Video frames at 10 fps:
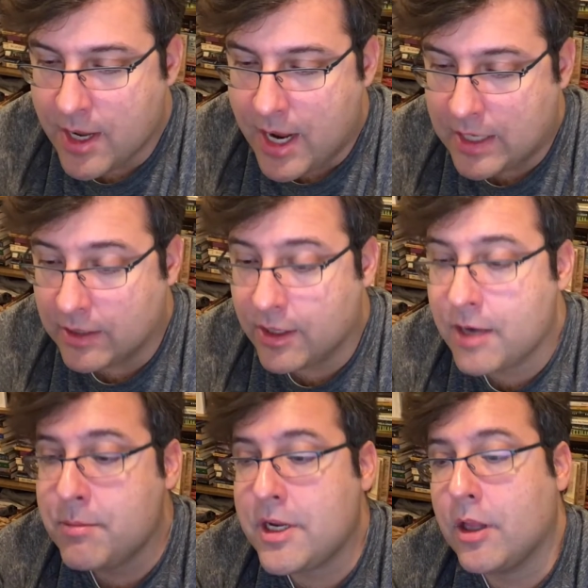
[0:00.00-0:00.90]
and it led
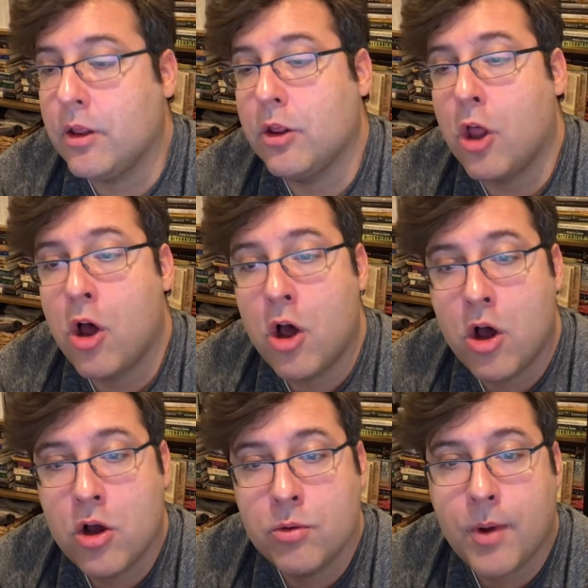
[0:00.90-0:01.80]
me a
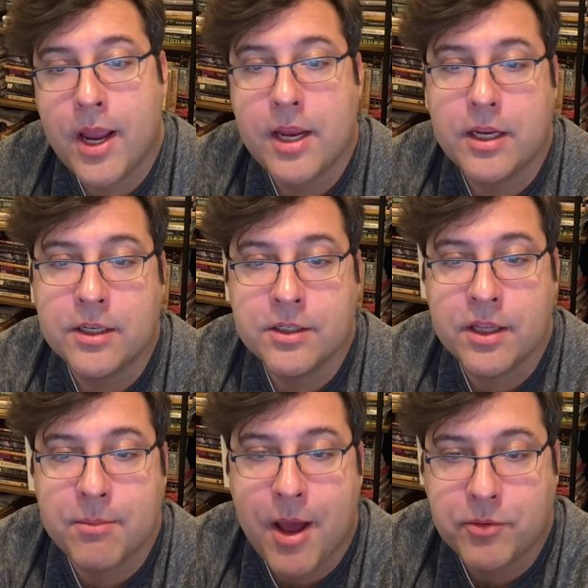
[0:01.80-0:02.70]
long way into the
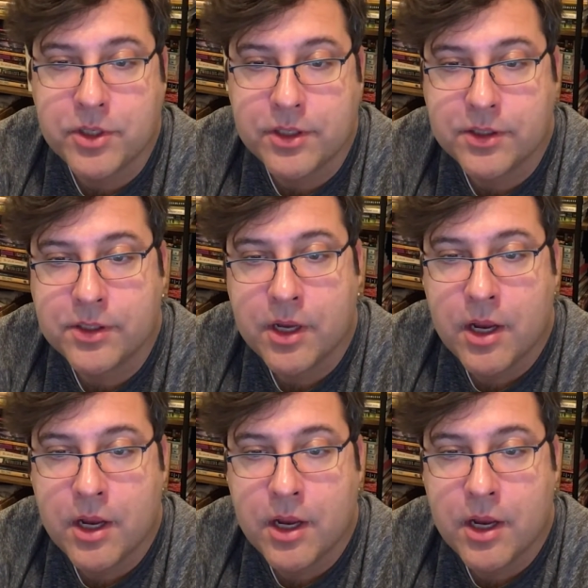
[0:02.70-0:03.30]
mountains.